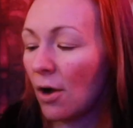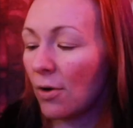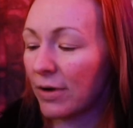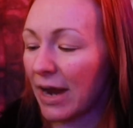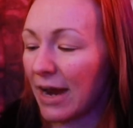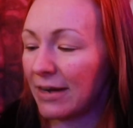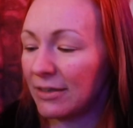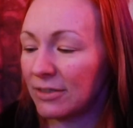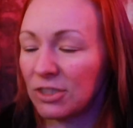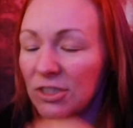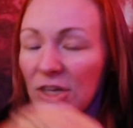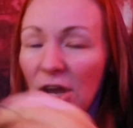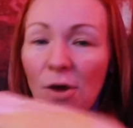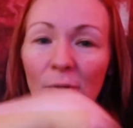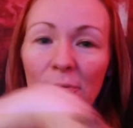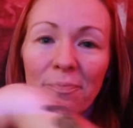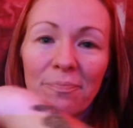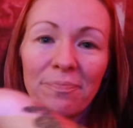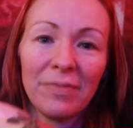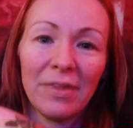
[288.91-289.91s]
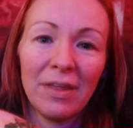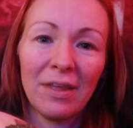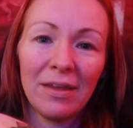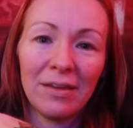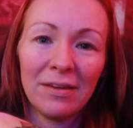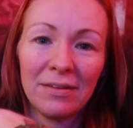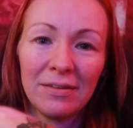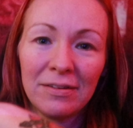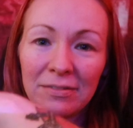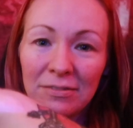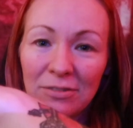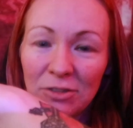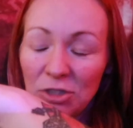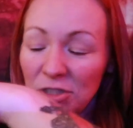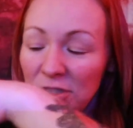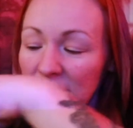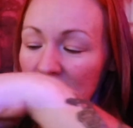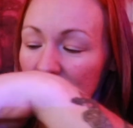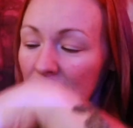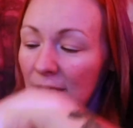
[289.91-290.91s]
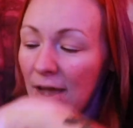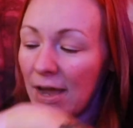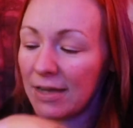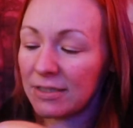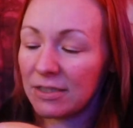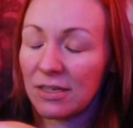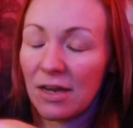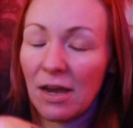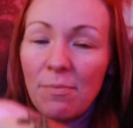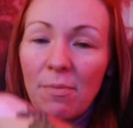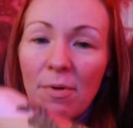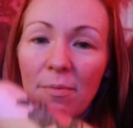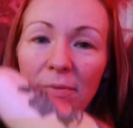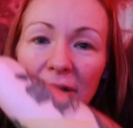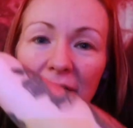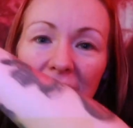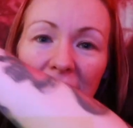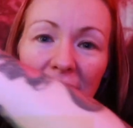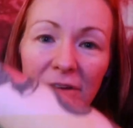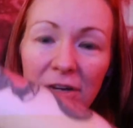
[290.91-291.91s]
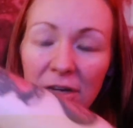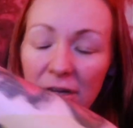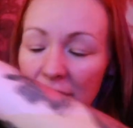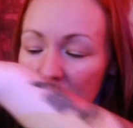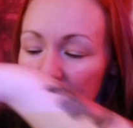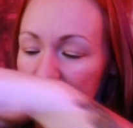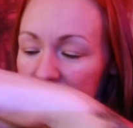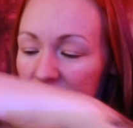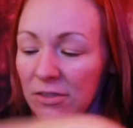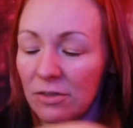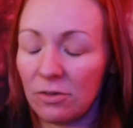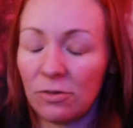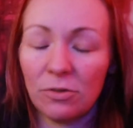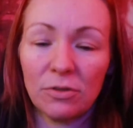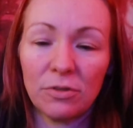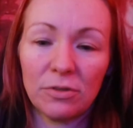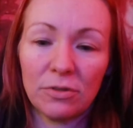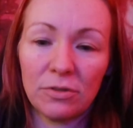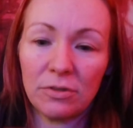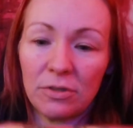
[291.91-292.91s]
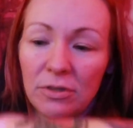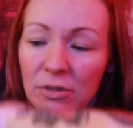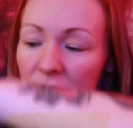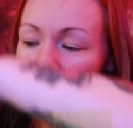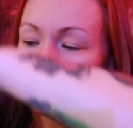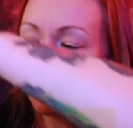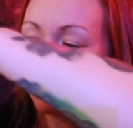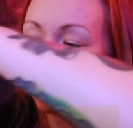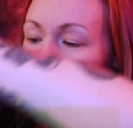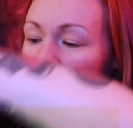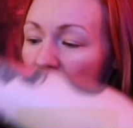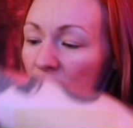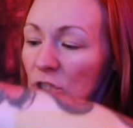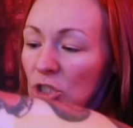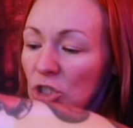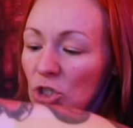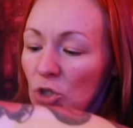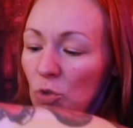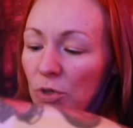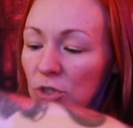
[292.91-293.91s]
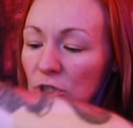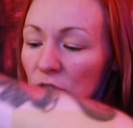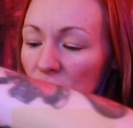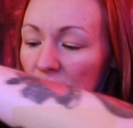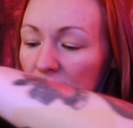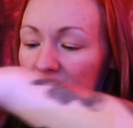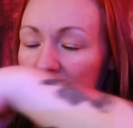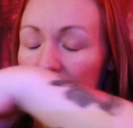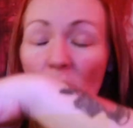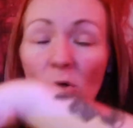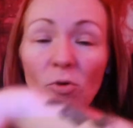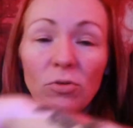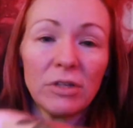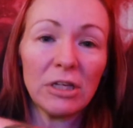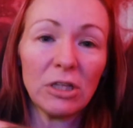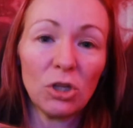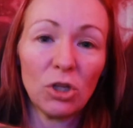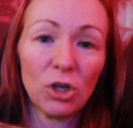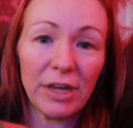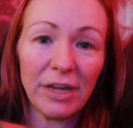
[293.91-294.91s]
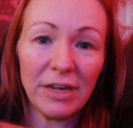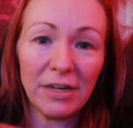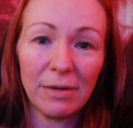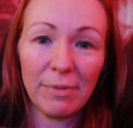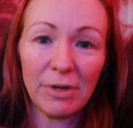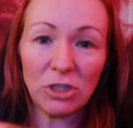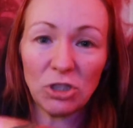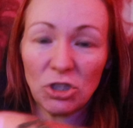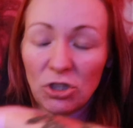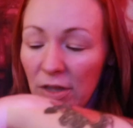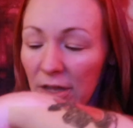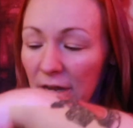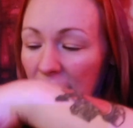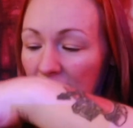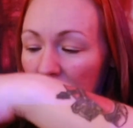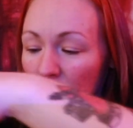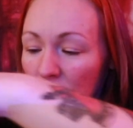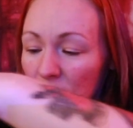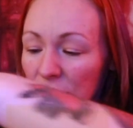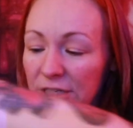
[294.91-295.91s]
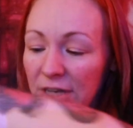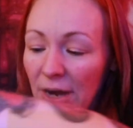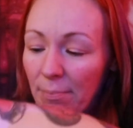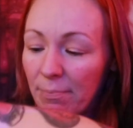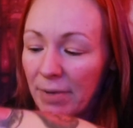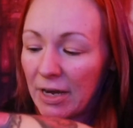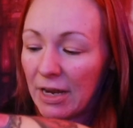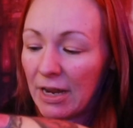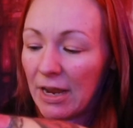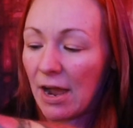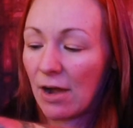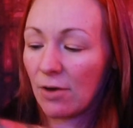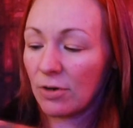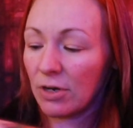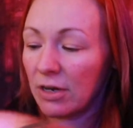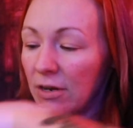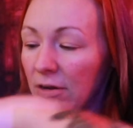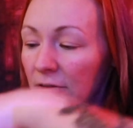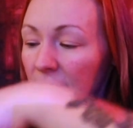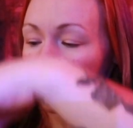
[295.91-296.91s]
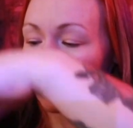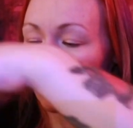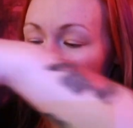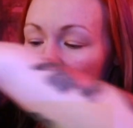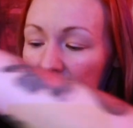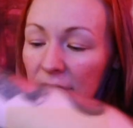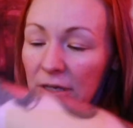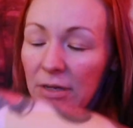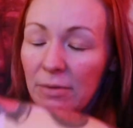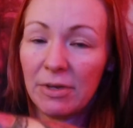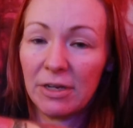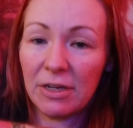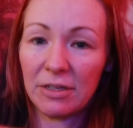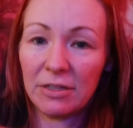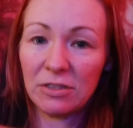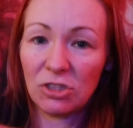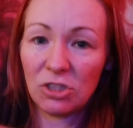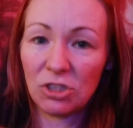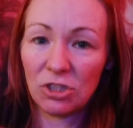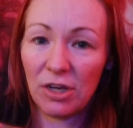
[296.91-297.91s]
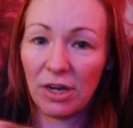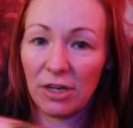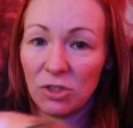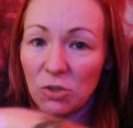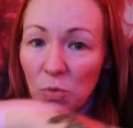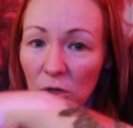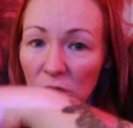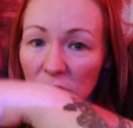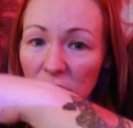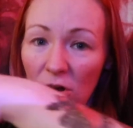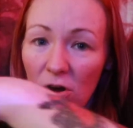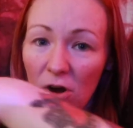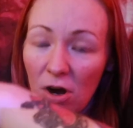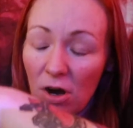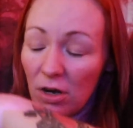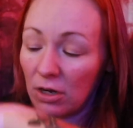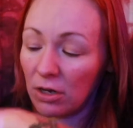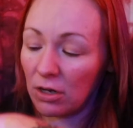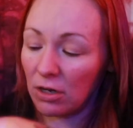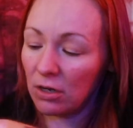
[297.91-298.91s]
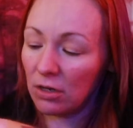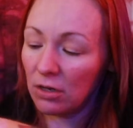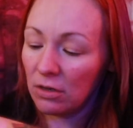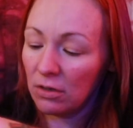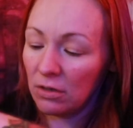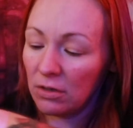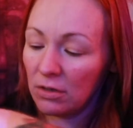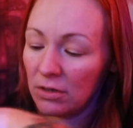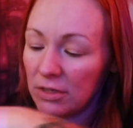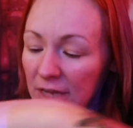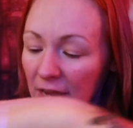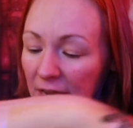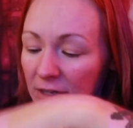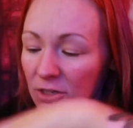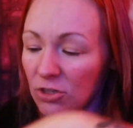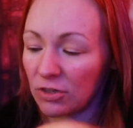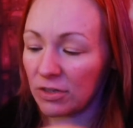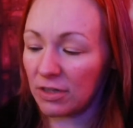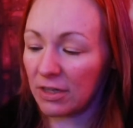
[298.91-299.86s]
okay, so just like last time, I'm gonna give it a nice little squiggle and I'm only looking to make sure that I don't dump any out inadvertently because you guys worked hard to enter